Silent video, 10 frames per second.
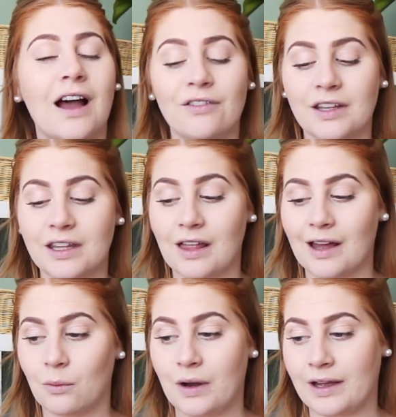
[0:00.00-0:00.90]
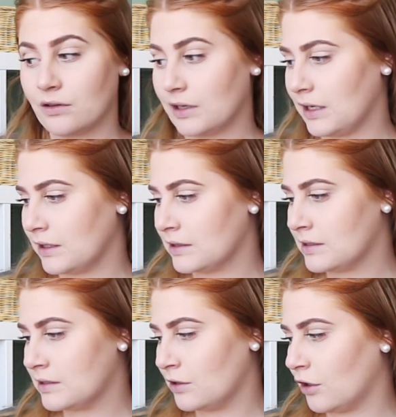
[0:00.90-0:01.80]
I really like white on kids,
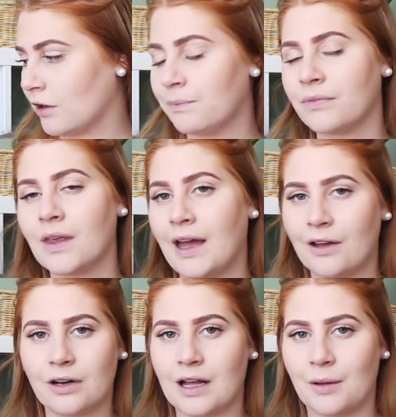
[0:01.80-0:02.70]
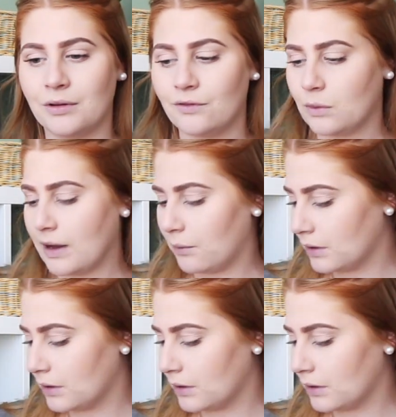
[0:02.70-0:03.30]
so I got a couple of white